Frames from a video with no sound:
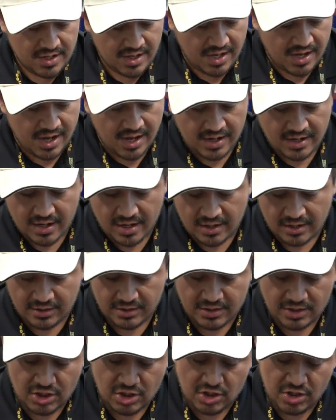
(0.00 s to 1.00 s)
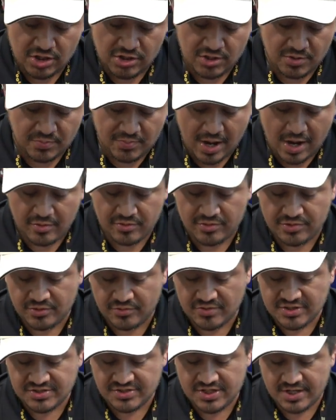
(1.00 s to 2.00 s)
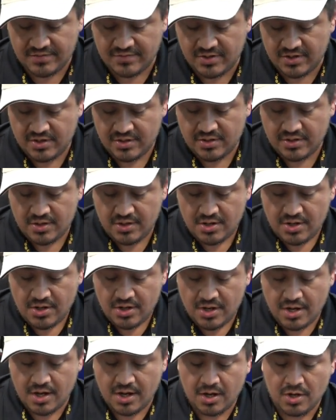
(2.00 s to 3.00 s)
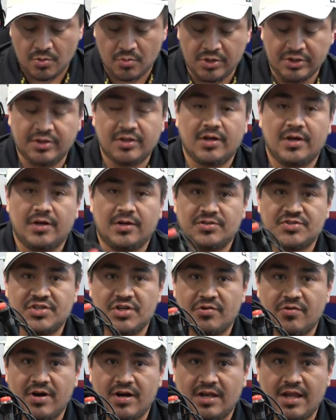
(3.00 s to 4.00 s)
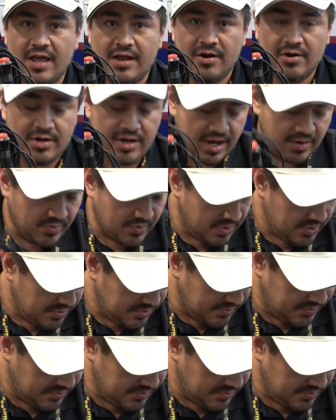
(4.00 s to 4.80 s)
And you can either power the receiver with the cigarette lighter cable,